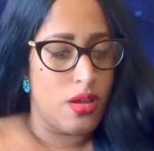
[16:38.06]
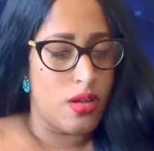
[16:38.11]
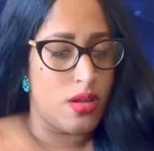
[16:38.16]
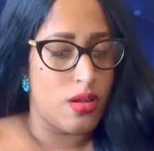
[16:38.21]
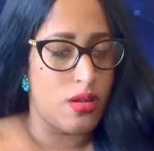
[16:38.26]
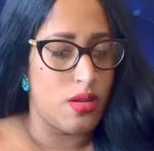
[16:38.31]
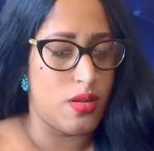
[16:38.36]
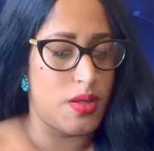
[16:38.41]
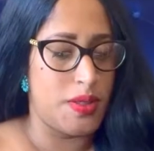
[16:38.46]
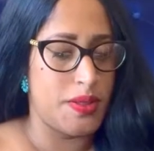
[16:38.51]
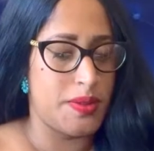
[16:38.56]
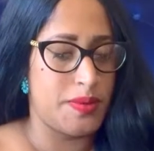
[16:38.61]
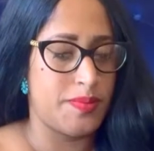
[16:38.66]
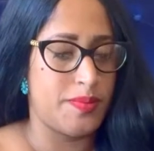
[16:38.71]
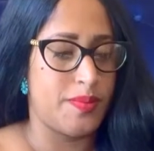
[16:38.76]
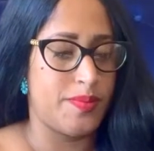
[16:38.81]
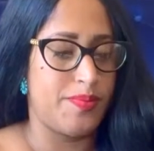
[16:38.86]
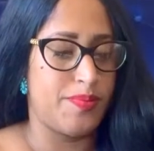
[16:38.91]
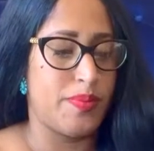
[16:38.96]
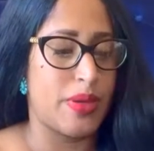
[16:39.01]

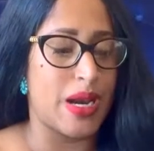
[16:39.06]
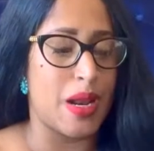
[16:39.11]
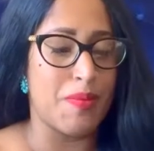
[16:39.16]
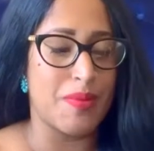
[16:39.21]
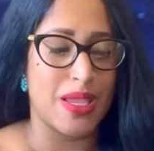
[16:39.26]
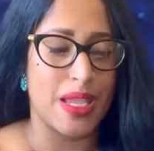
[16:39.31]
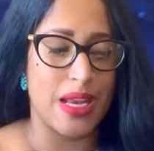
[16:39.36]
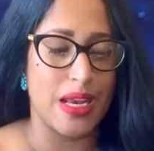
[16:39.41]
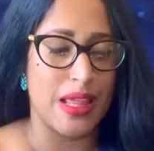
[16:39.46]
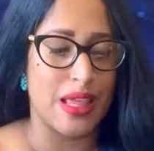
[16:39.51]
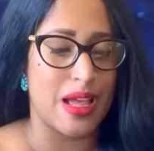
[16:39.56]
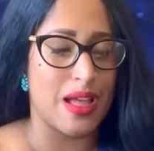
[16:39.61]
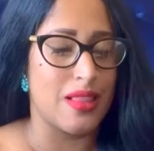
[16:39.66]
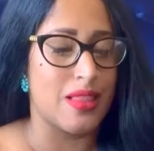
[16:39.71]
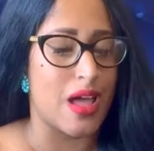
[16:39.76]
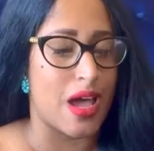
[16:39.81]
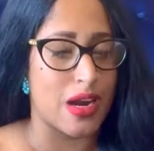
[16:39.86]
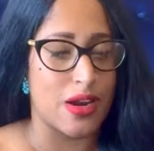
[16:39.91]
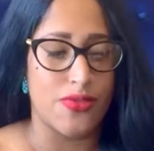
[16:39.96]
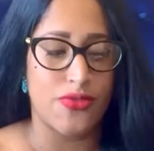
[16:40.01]
But I'm getting a
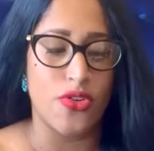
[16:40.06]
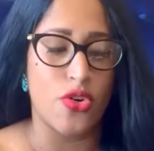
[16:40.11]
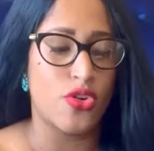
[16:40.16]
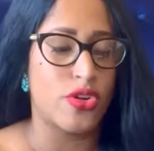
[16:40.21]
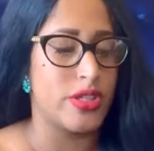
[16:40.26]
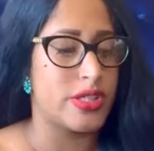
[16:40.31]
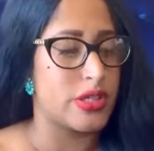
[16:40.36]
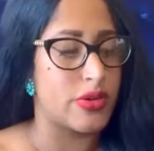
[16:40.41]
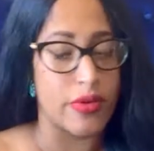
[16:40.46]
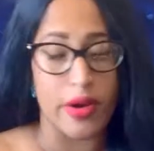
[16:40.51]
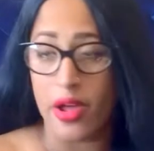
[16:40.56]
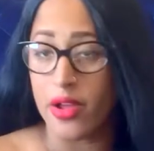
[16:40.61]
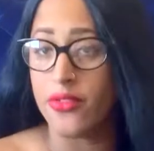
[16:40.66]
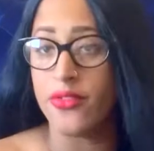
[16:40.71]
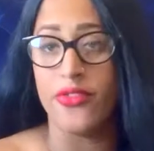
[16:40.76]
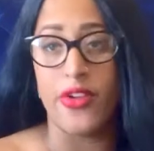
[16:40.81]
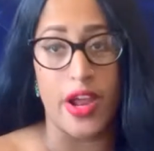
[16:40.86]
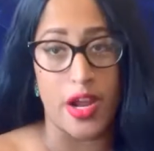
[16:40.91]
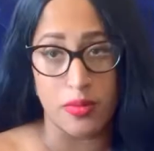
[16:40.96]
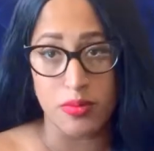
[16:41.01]
lot of focus around
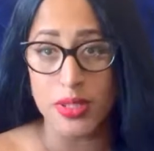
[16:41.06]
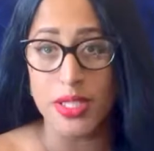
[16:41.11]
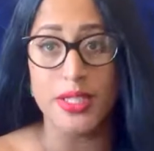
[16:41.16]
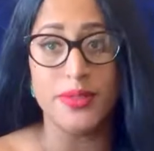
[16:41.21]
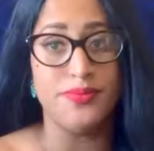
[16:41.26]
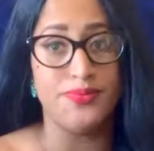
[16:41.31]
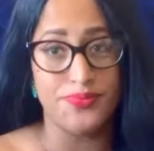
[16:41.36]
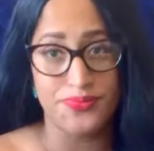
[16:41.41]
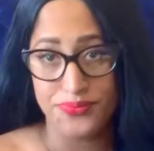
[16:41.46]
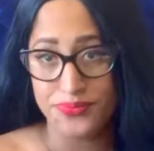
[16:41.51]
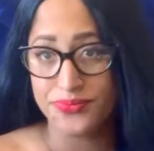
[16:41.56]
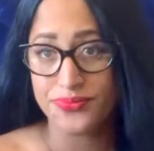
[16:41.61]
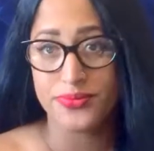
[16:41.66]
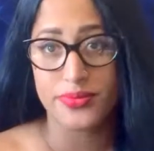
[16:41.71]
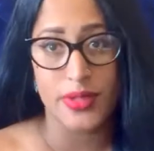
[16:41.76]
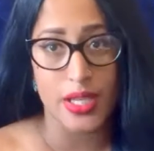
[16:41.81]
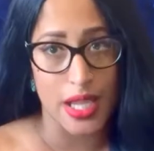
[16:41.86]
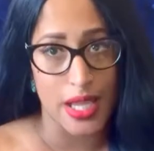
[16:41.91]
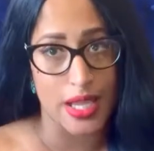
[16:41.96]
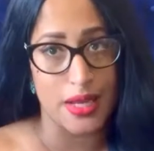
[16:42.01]
family
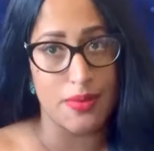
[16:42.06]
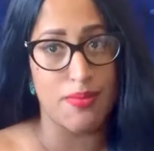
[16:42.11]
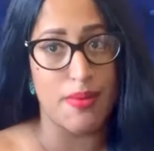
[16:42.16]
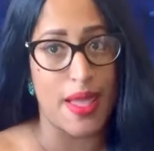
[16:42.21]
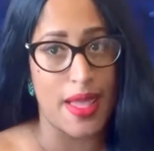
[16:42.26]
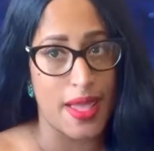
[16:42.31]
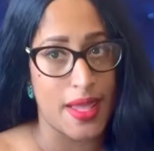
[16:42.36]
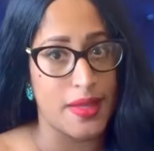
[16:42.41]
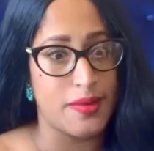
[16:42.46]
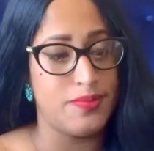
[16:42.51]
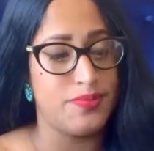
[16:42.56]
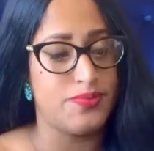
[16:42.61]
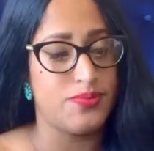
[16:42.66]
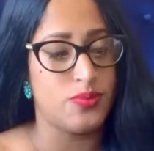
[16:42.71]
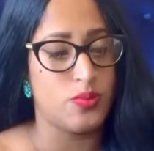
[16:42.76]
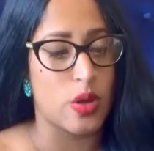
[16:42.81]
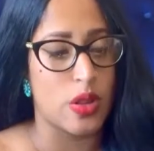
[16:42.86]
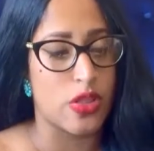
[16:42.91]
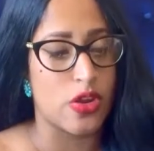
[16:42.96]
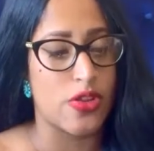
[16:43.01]
in May,
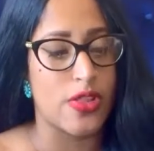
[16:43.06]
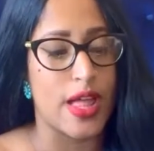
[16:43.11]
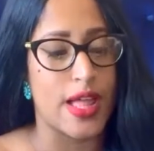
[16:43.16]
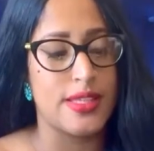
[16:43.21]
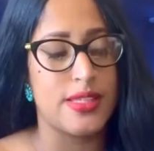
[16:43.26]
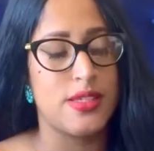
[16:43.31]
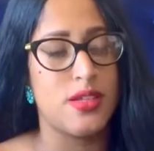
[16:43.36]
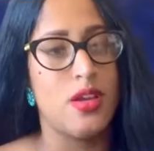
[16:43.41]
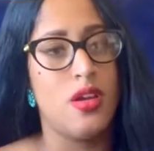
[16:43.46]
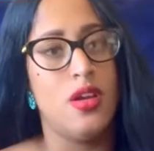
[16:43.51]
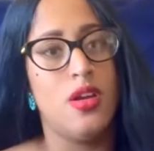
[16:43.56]
whether that's